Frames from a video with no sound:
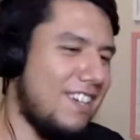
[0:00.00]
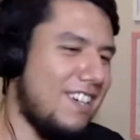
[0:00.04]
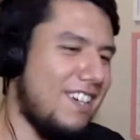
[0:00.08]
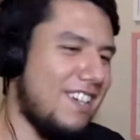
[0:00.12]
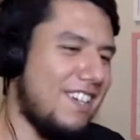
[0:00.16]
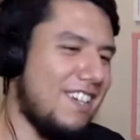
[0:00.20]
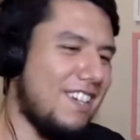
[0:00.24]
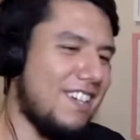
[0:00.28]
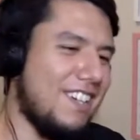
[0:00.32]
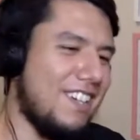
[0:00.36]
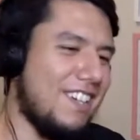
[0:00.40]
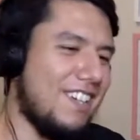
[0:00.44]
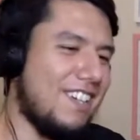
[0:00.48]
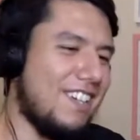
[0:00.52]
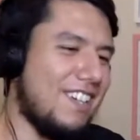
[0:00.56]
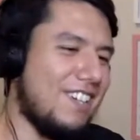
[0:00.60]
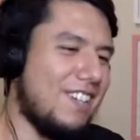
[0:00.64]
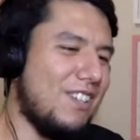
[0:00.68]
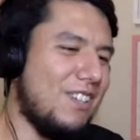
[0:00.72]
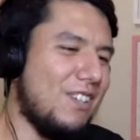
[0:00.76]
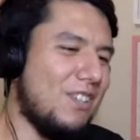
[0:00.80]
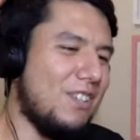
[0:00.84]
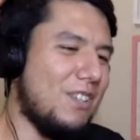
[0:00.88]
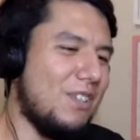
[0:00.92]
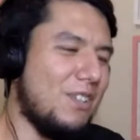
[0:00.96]
And like
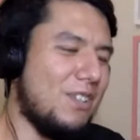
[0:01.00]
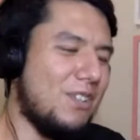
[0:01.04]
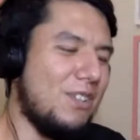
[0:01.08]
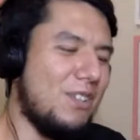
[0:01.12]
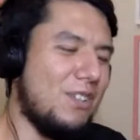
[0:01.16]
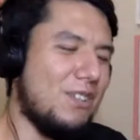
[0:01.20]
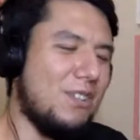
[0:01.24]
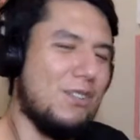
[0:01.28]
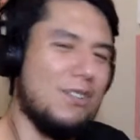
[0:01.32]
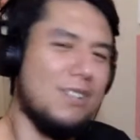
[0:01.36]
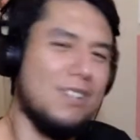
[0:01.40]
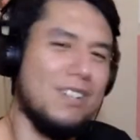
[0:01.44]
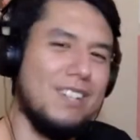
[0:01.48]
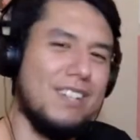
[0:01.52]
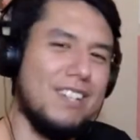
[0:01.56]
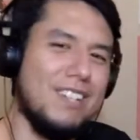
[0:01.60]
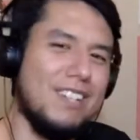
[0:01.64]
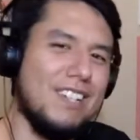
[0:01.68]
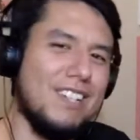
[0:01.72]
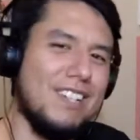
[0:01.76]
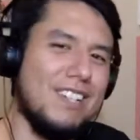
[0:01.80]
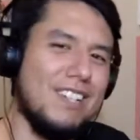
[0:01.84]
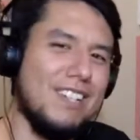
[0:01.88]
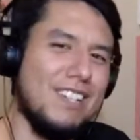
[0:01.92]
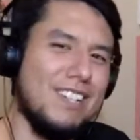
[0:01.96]

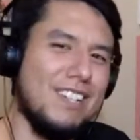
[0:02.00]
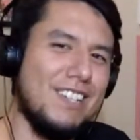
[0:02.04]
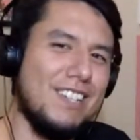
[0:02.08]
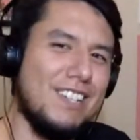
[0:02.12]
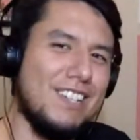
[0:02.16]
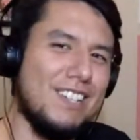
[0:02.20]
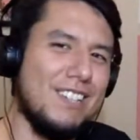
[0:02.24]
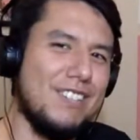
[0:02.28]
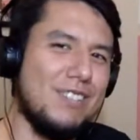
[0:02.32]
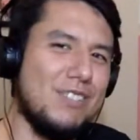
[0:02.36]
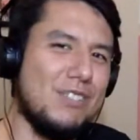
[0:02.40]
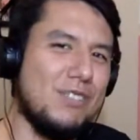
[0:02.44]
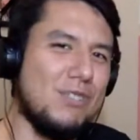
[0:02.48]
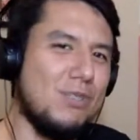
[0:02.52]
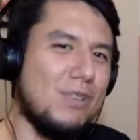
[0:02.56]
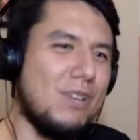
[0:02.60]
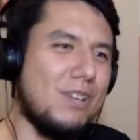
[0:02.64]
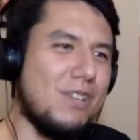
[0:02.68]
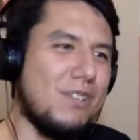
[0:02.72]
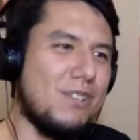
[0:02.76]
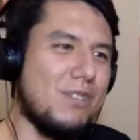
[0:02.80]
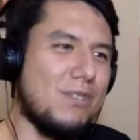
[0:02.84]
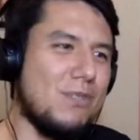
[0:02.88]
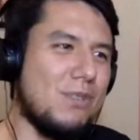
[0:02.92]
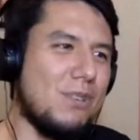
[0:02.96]
the
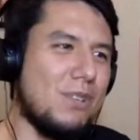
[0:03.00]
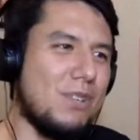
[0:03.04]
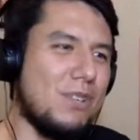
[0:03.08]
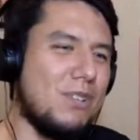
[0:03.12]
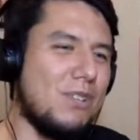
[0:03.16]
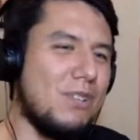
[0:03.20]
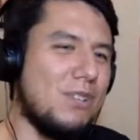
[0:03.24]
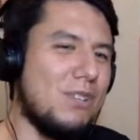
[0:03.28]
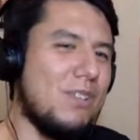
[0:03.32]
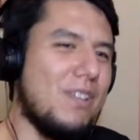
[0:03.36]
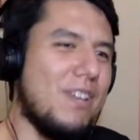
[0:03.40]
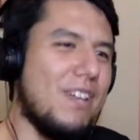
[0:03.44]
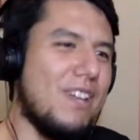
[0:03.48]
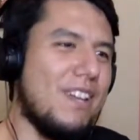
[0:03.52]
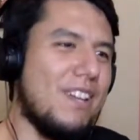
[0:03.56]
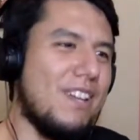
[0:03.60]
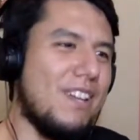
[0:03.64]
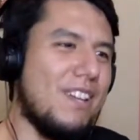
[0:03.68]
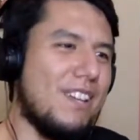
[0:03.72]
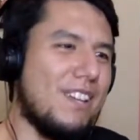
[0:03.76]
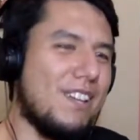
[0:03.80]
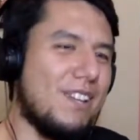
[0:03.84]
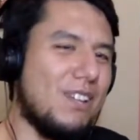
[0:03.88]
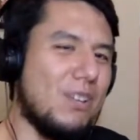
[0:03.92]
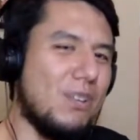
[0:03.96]
situation where you do that and
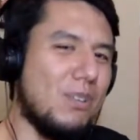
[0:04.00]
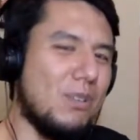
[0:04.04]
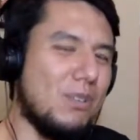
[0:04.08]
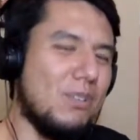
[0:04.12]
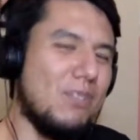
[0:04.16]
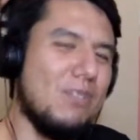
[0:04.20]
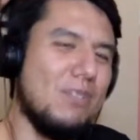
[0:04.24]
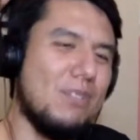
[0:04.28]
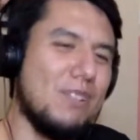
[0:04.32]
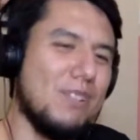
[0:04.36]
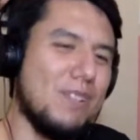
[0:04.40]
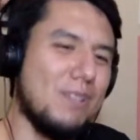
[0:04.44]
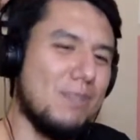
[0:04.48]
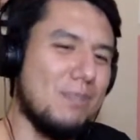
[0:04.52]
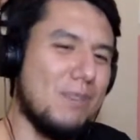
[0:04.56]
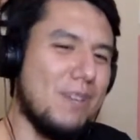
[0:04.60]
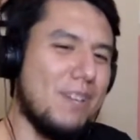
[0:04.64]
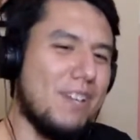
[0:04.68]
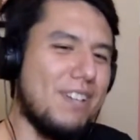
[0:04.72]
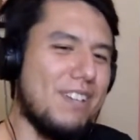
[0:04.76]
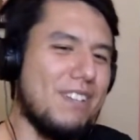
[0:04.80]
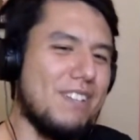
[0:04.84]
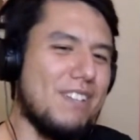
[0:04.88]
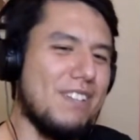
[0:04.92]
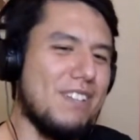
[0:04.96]
like no one's really
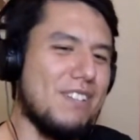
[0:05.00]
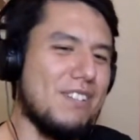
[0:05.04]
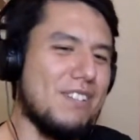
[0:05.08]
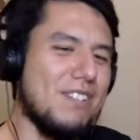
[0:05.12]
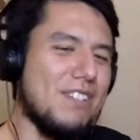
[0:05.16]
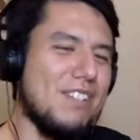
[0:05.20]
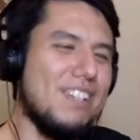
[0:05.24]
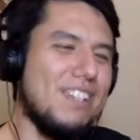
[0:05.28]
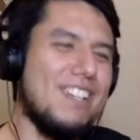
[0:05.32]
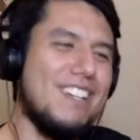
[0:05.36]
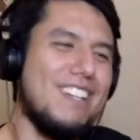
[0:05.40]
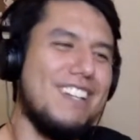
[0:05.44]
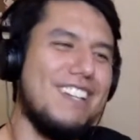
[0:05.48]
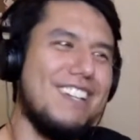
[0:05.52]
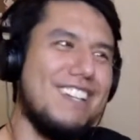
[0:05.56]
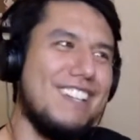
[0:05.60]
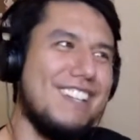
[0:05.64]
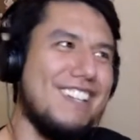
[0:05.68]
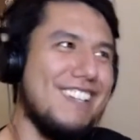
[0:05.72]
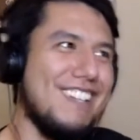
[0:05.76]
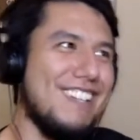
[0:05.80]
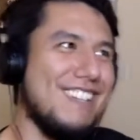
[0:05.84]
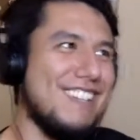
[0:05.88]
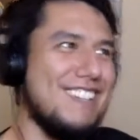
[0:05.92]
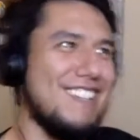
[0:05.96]
paying attention.
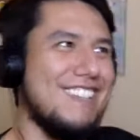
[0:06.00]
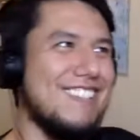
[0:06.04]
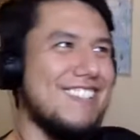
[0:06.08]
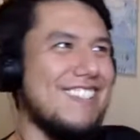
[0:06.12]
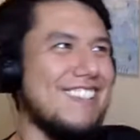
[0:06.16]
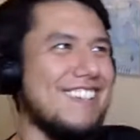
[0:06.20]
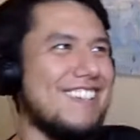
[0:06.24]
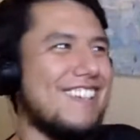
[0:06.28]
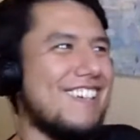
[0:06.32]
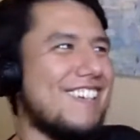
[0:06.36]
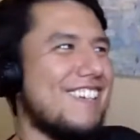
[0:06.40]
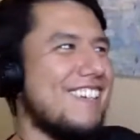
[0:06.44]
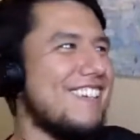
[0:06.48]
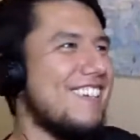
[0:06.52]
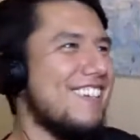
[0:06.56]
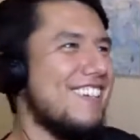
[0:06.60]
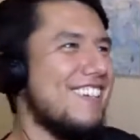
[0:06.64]
It's like